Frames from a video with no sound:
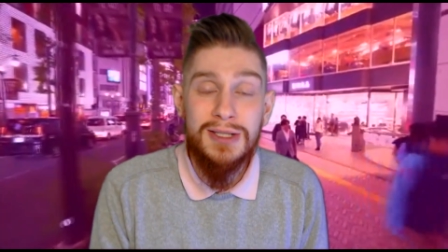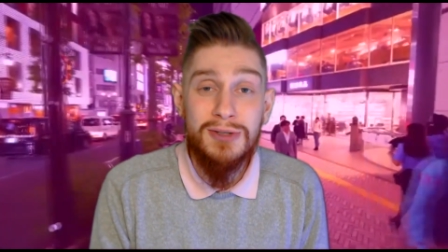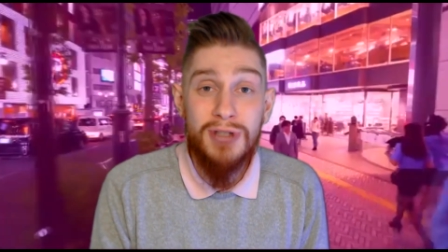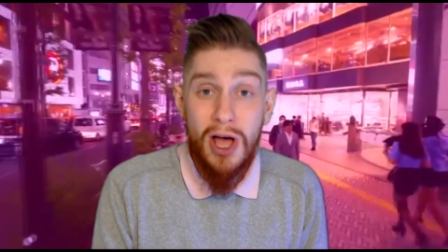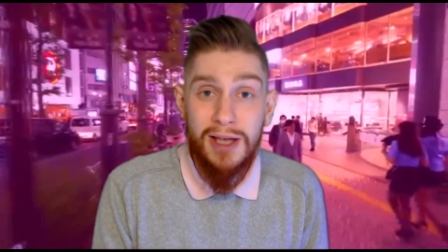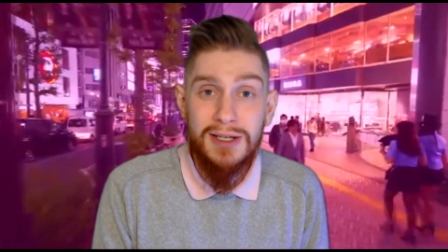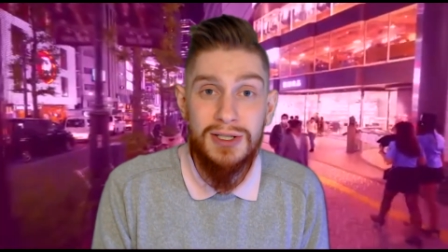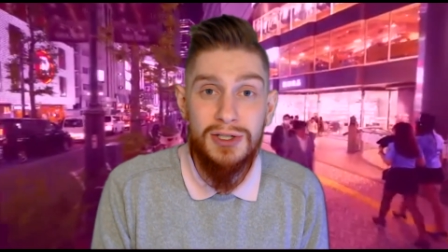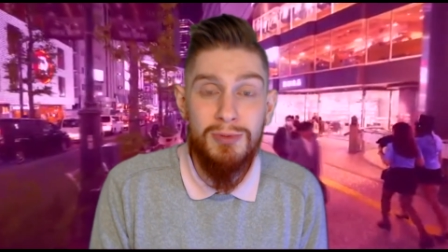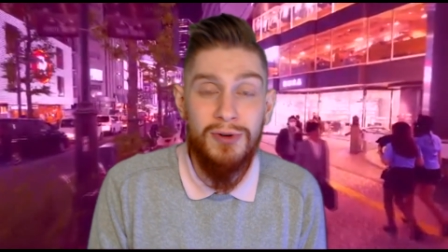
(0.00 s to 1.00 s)
So talking
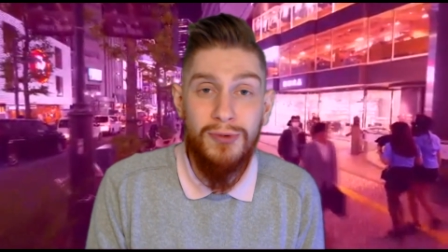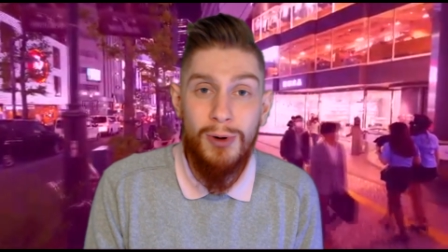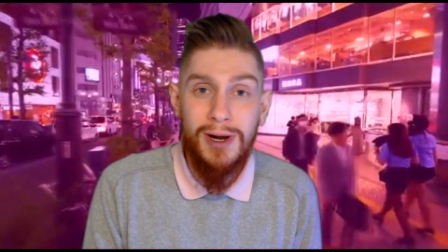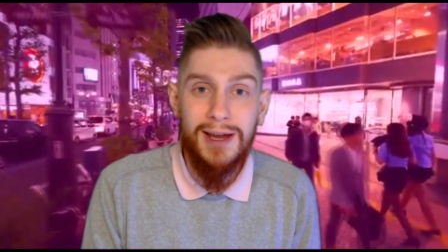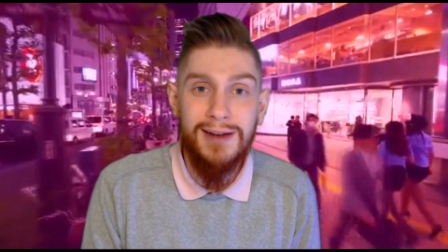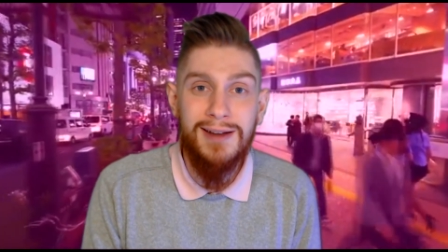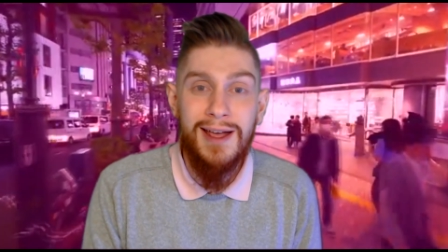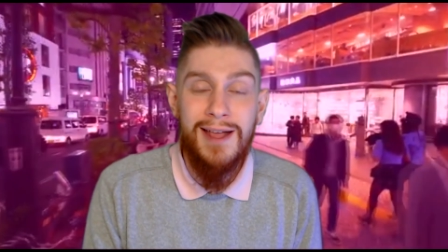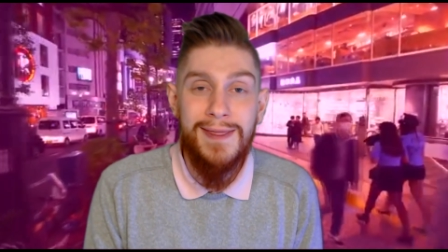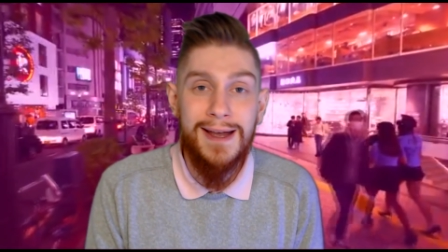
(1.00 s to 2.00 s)
to you beforehand,
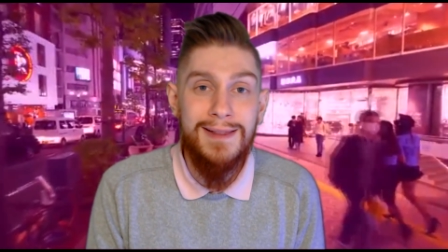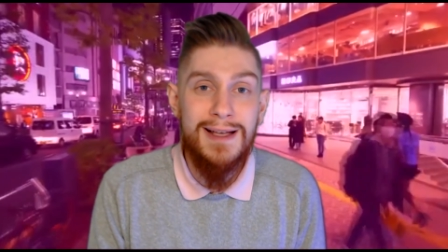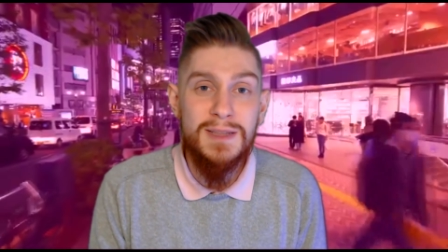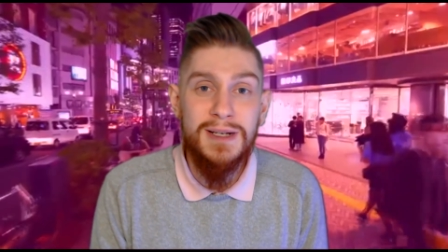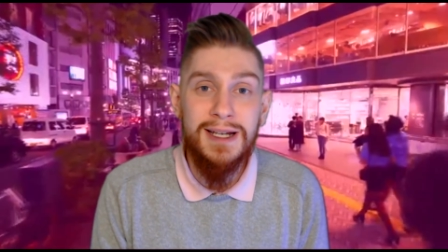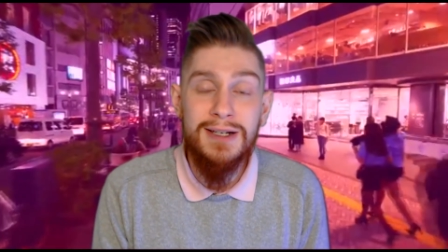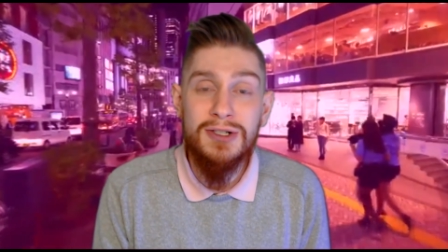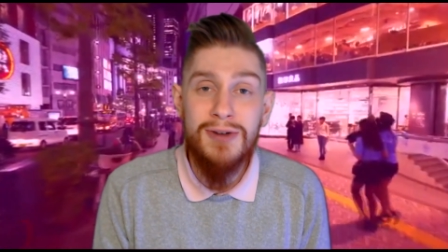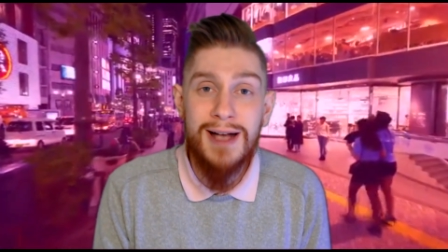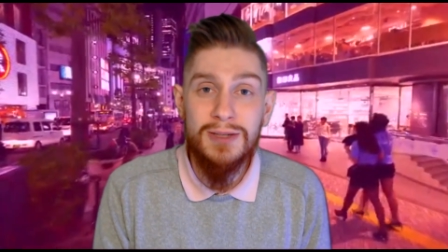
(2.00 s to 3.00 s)
that allows me to
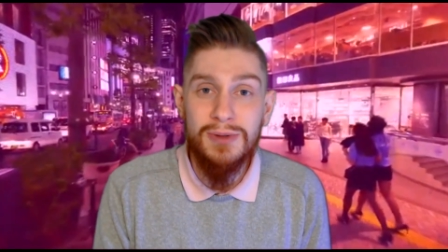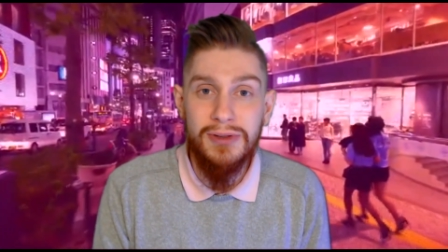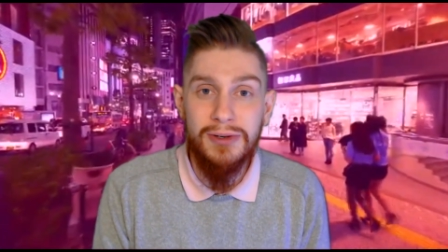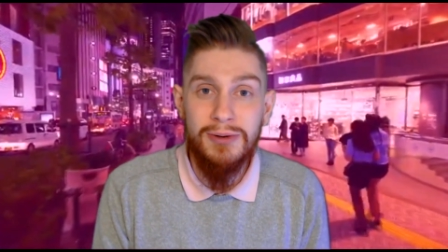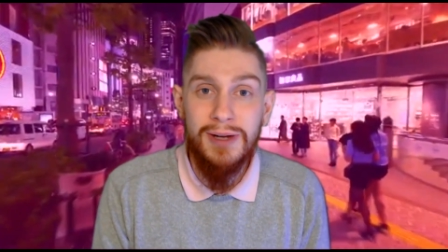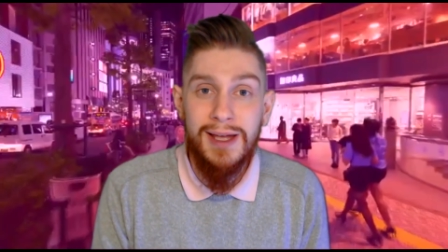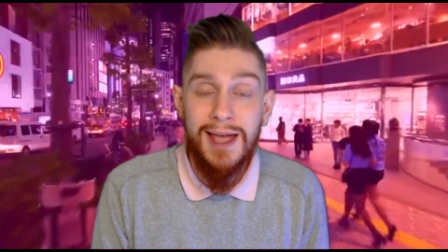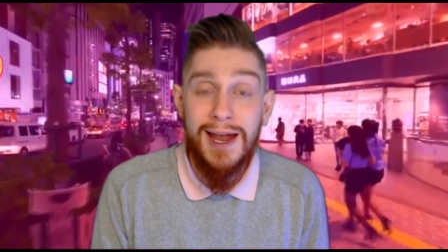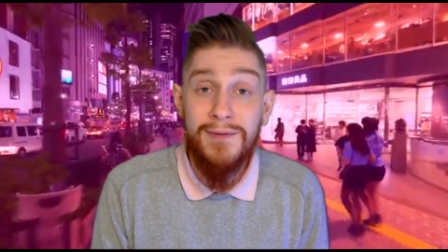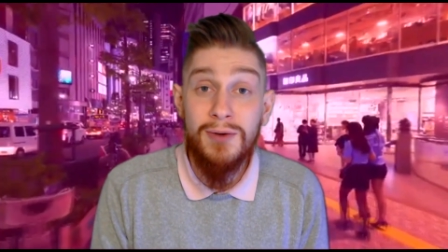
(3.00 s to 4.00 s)
interact with you
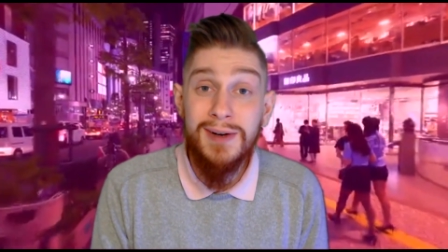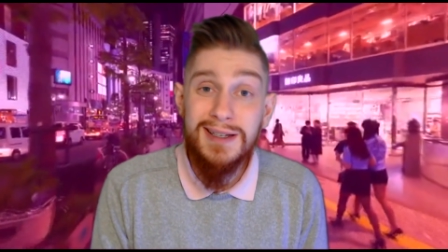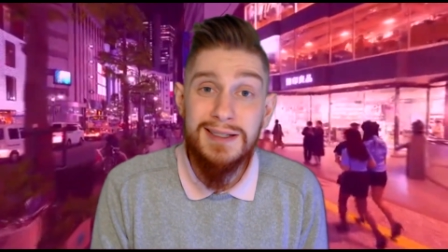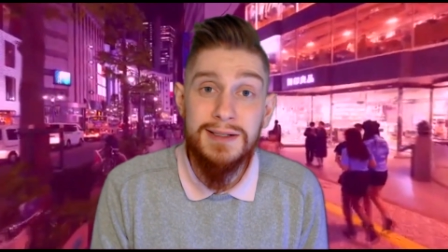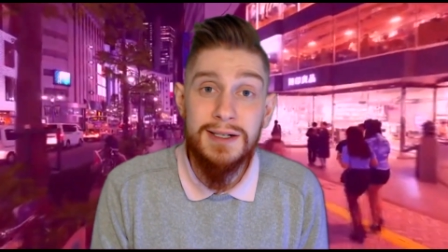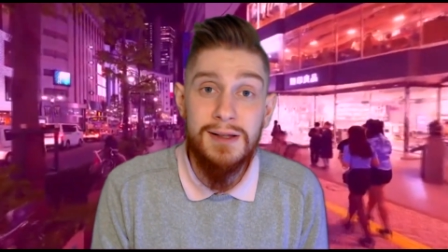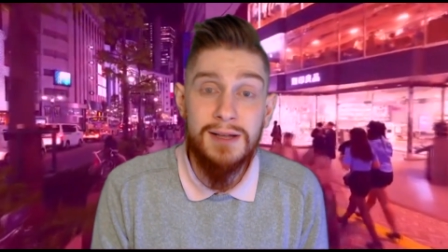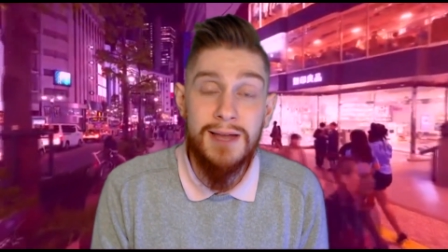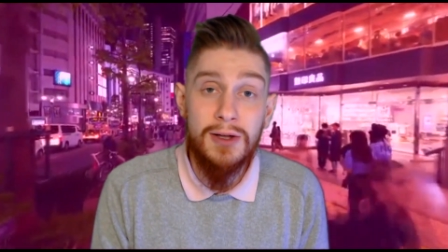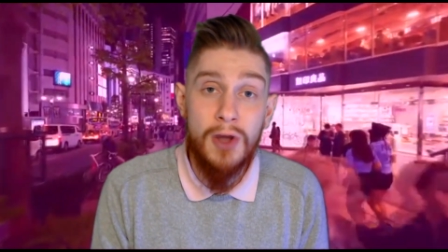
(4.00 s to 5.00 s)
and have a reason to
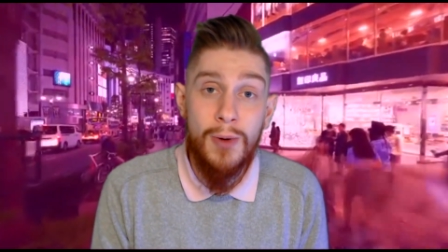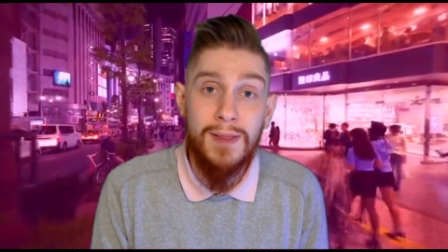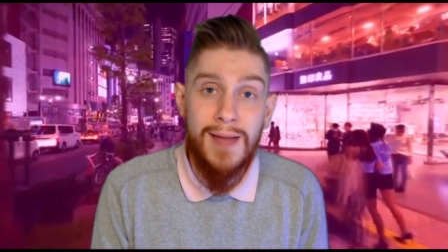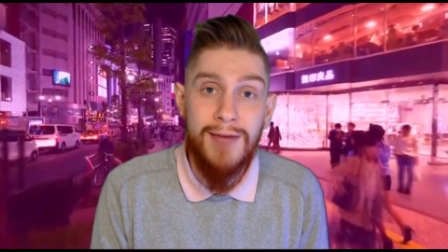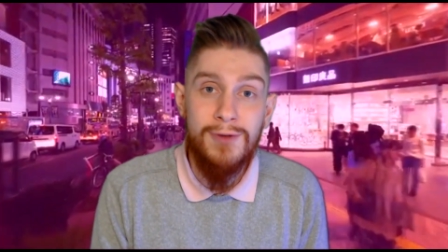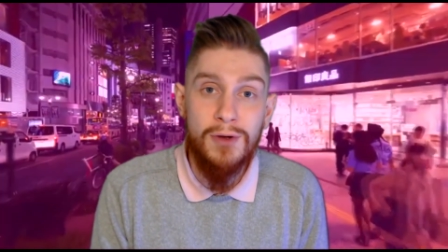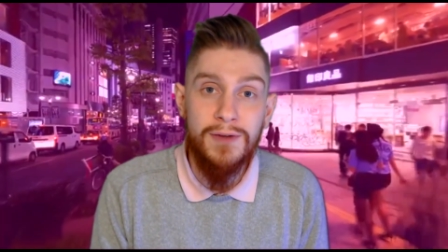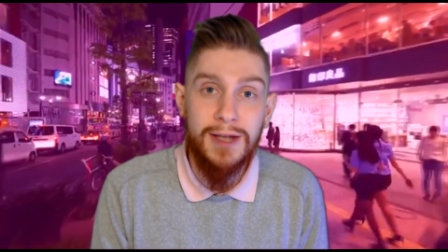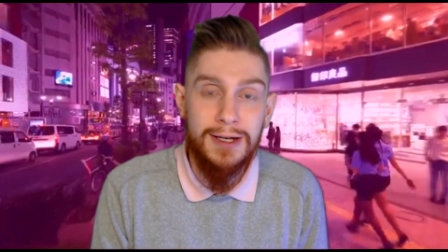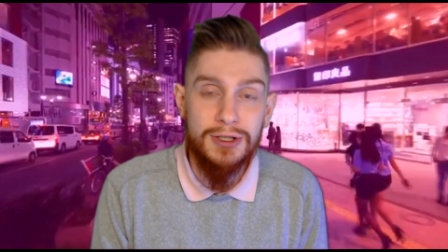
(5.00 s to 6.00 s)
click that going live
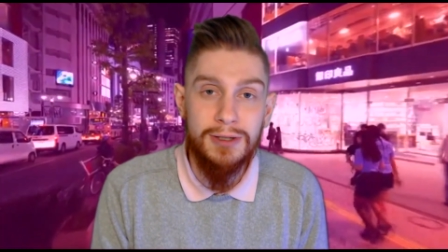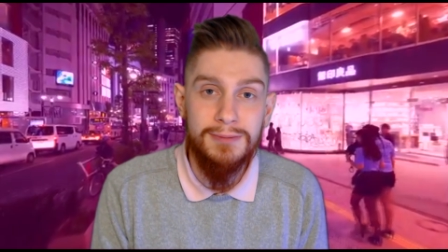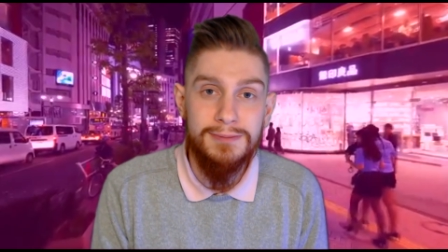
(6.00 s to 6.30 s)
notification.